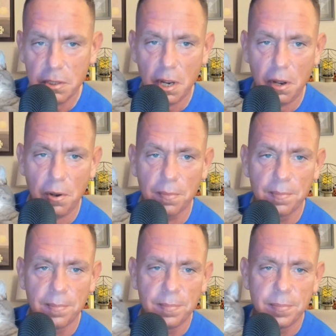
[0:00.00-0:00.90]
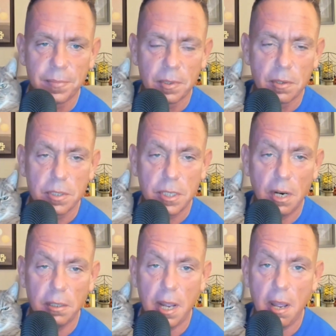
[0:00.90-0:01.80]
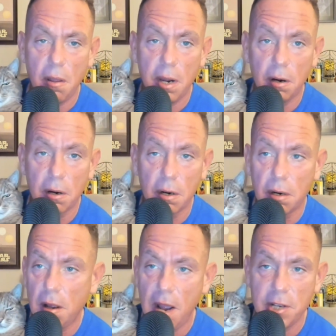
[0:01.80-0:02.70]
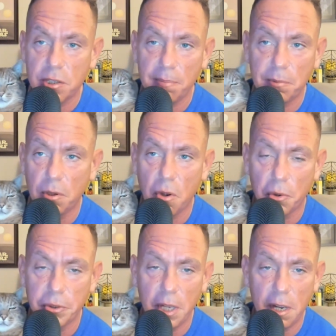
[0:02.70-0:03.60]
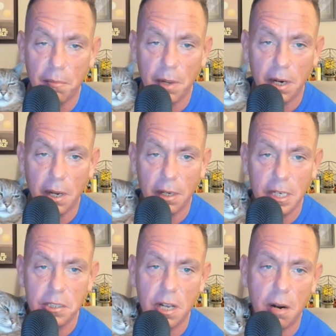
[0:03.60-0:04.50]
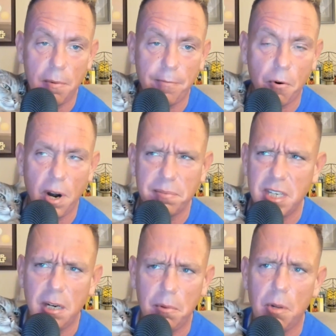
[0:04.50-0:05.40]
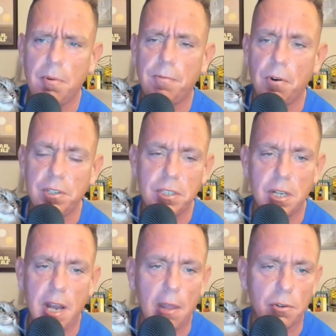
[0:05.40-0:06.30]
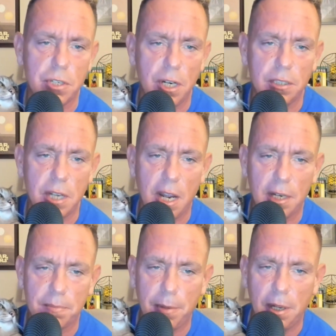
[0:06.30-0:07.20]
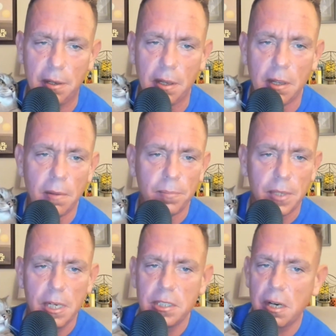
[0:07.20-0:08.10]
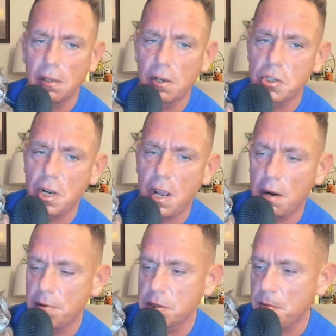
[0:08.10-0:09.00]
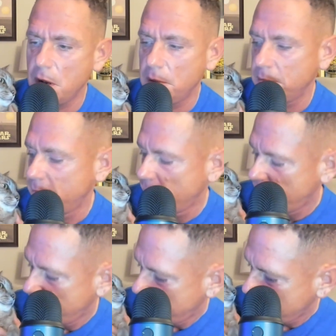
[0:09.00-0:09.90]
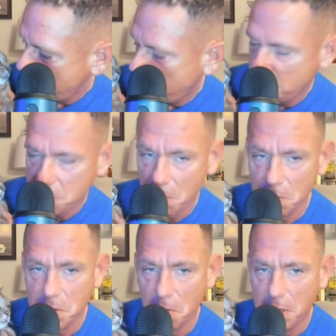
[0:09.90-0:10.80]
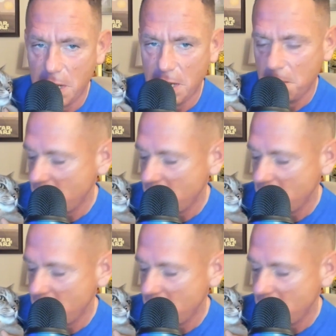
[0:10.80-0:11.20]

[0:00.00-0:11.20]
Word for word: So scared the hell out of her. I slept through the whole thing, but he's done it before. I've seen him do it before. It's just an allergy attack, but he scared the shit out of his mom. But Schroeder's okay,